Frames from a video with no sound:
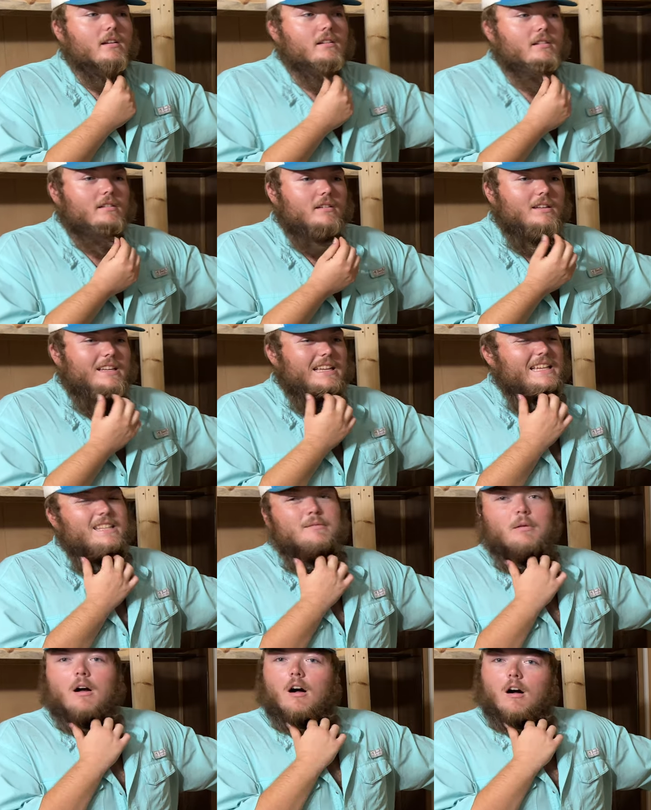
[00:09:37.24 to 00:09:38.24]
You've been busy
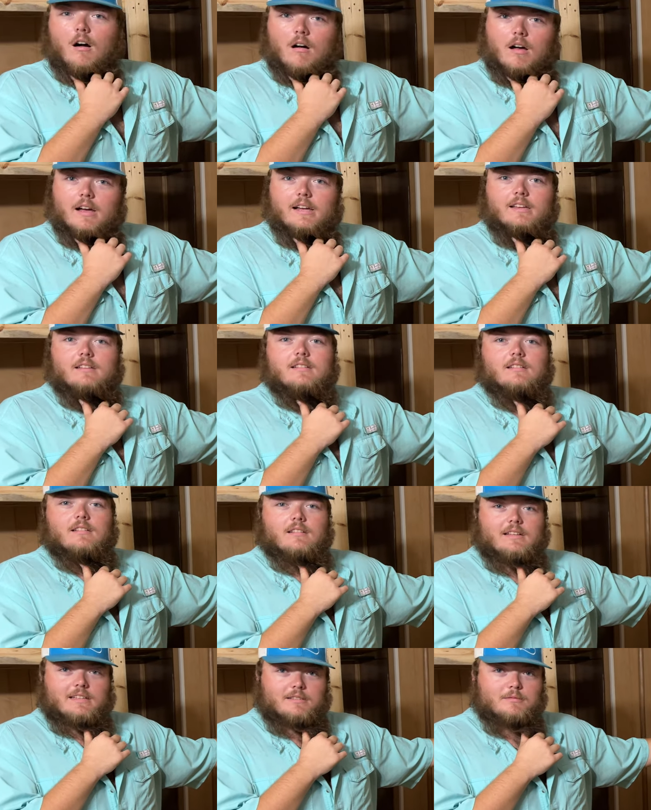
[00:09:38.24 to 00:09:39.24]
it's in the fish room though?
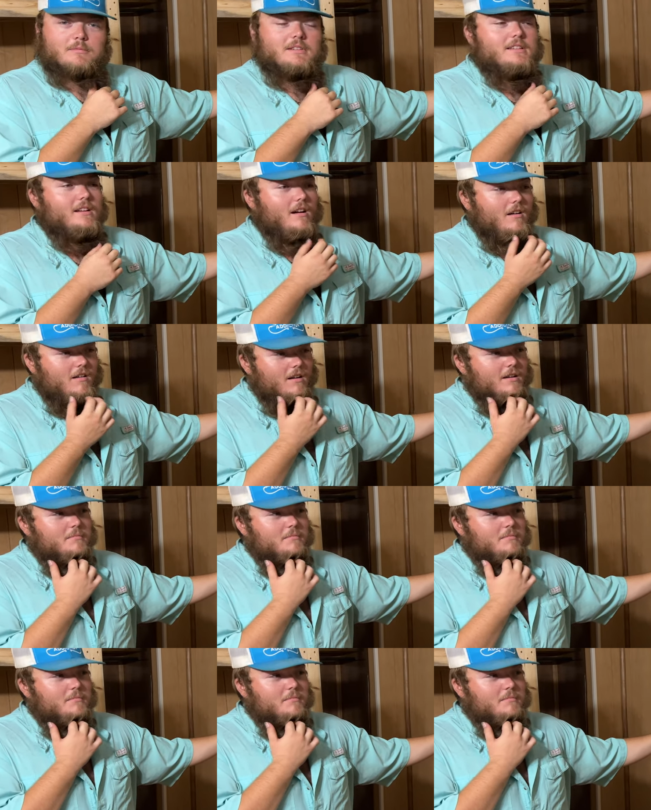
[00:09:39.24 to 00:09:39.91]
Yeah, that's hard. true.